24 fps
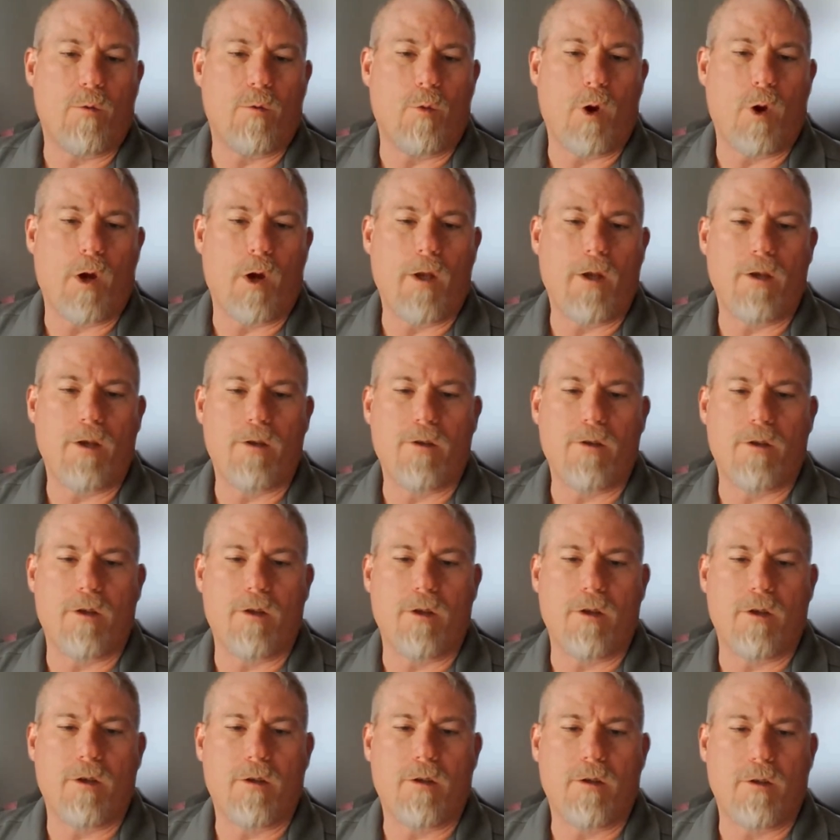when is
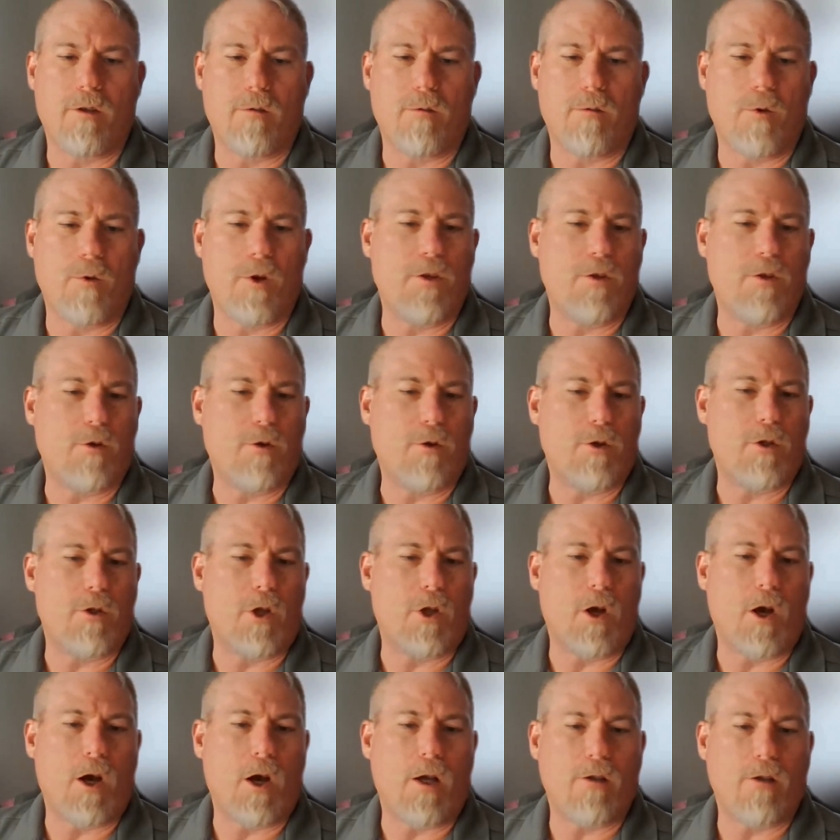the research
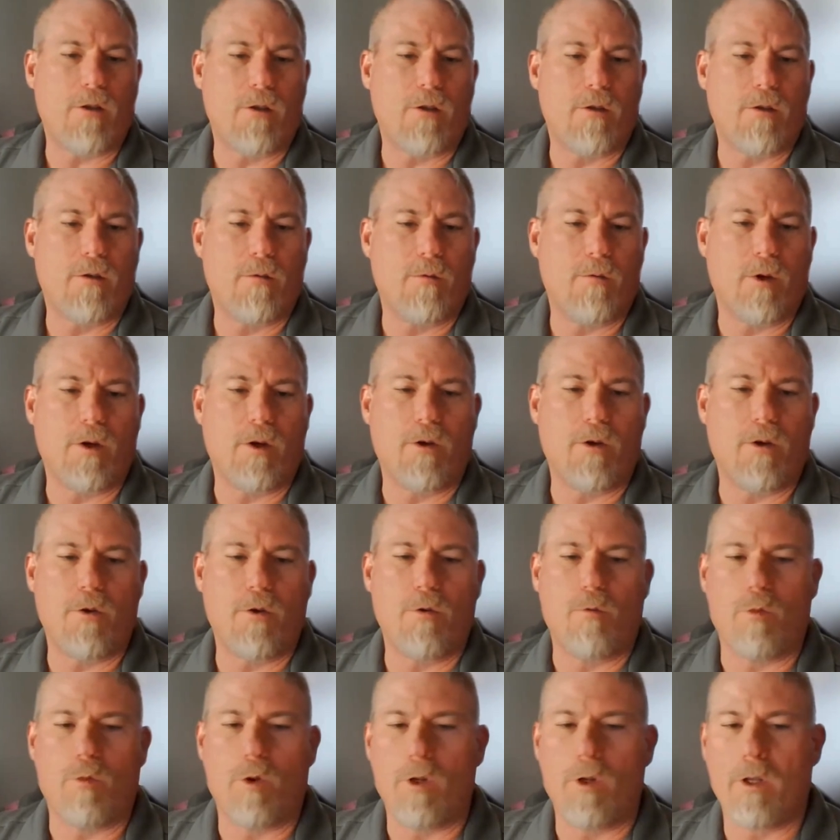lost? When are
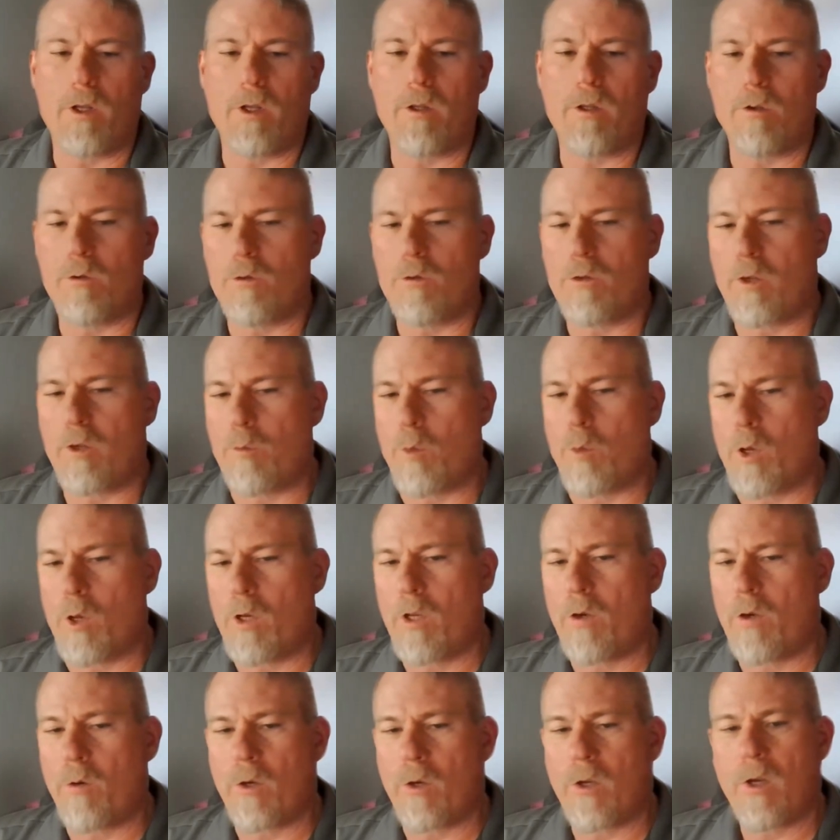you really losing
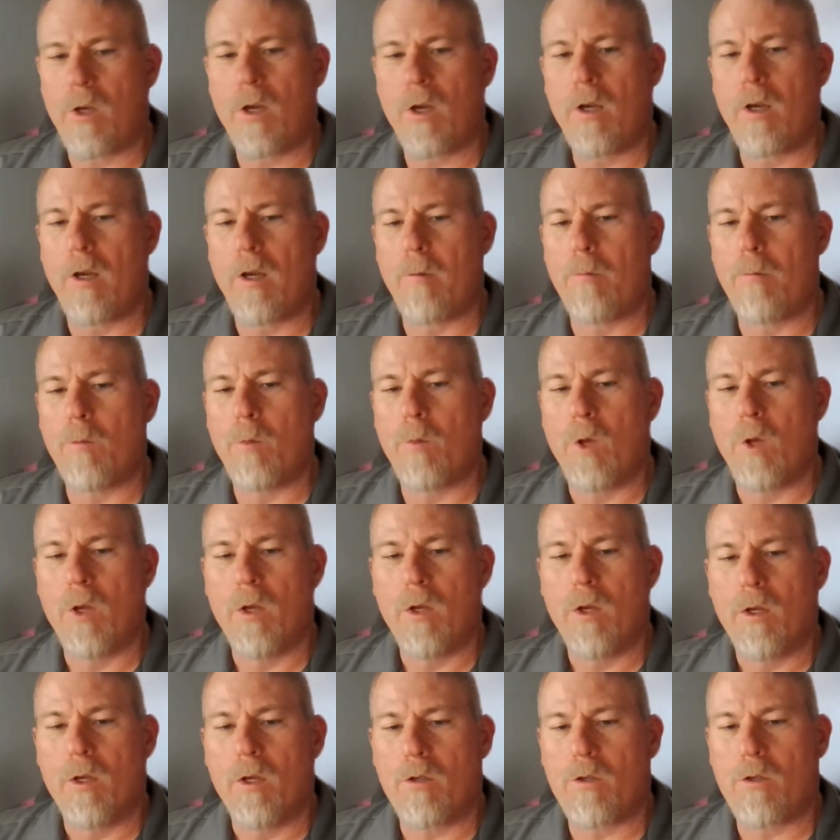money or time
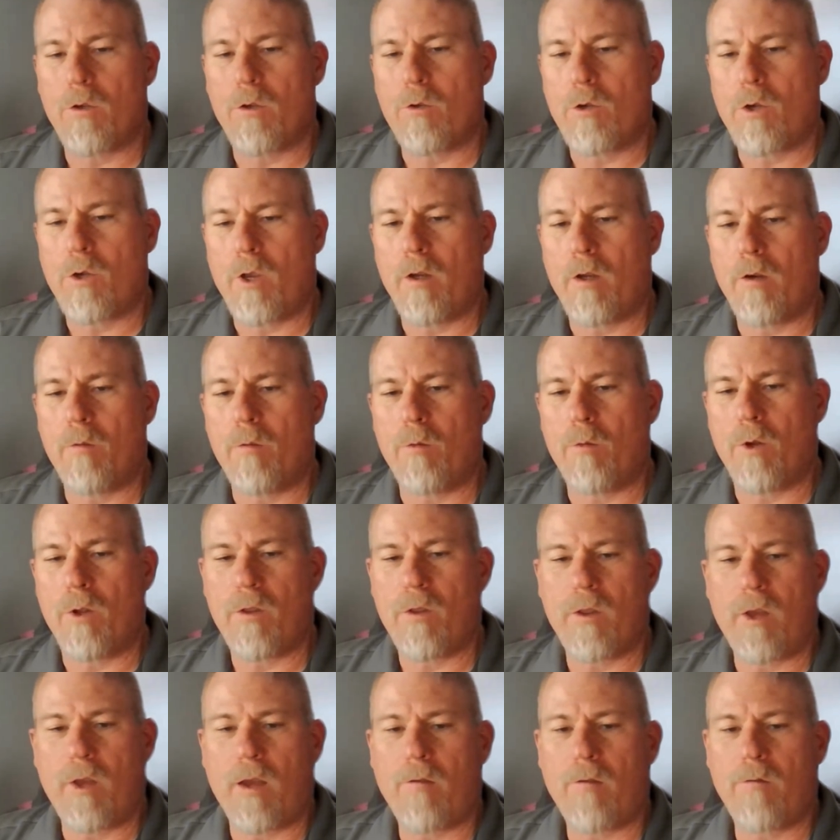associated
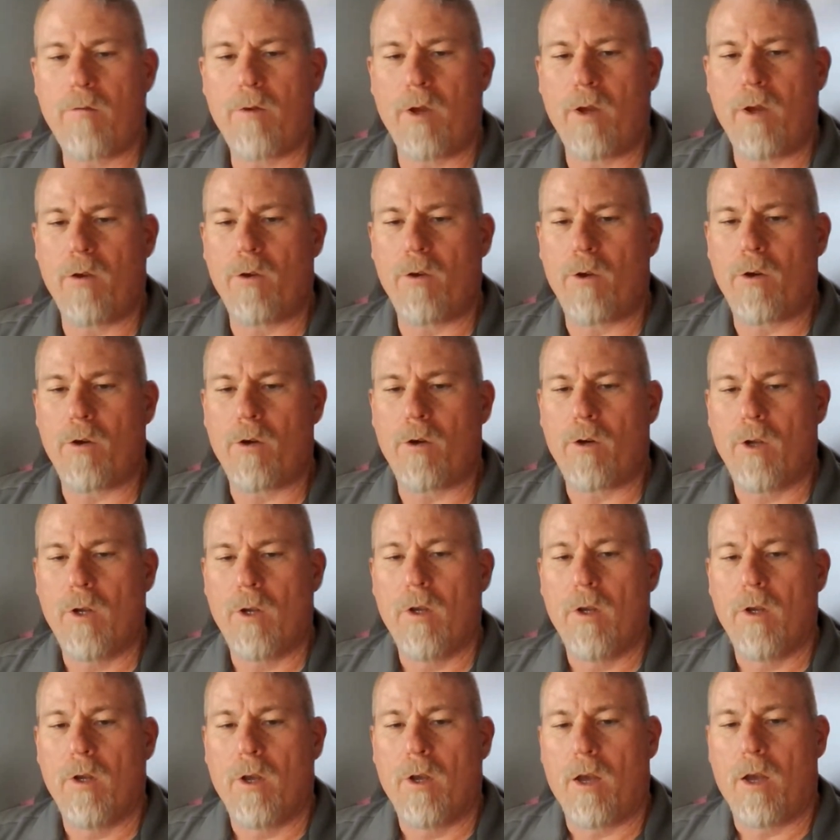with that failure?
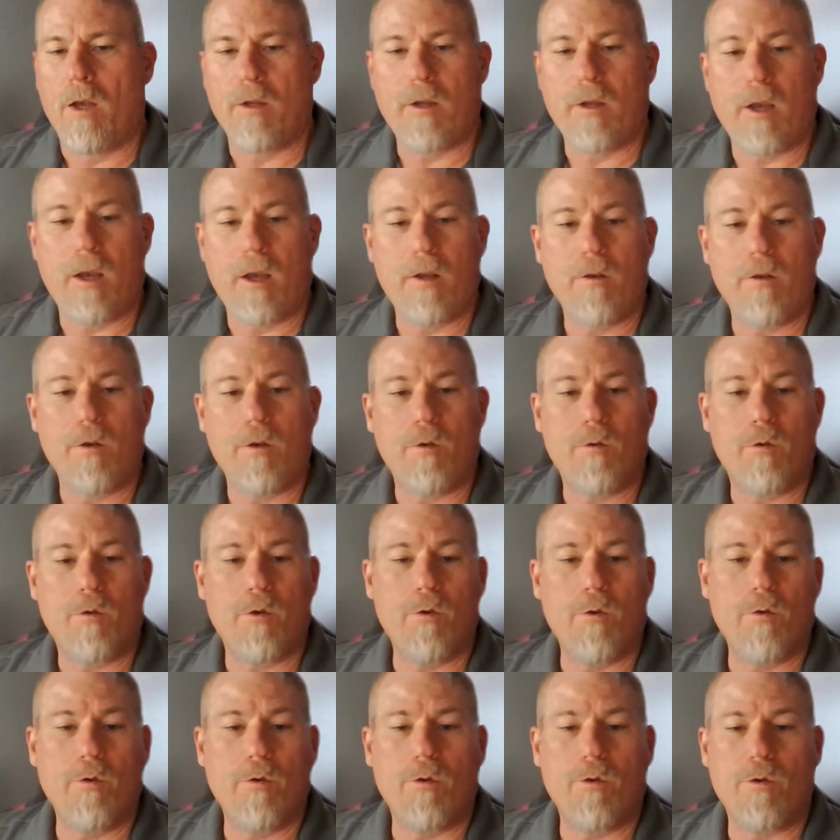And can you
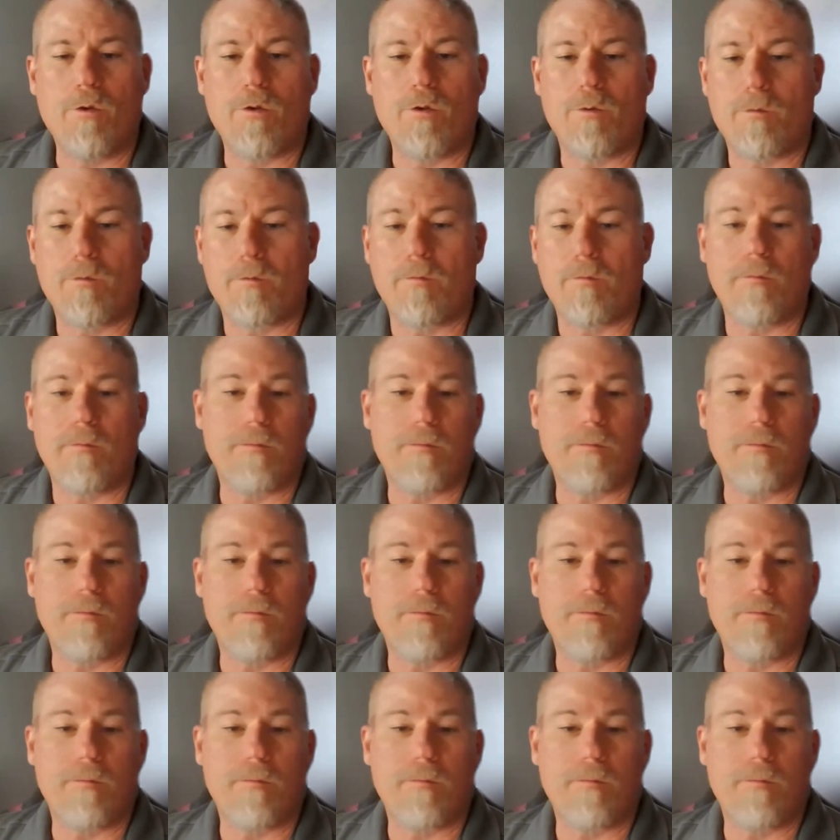use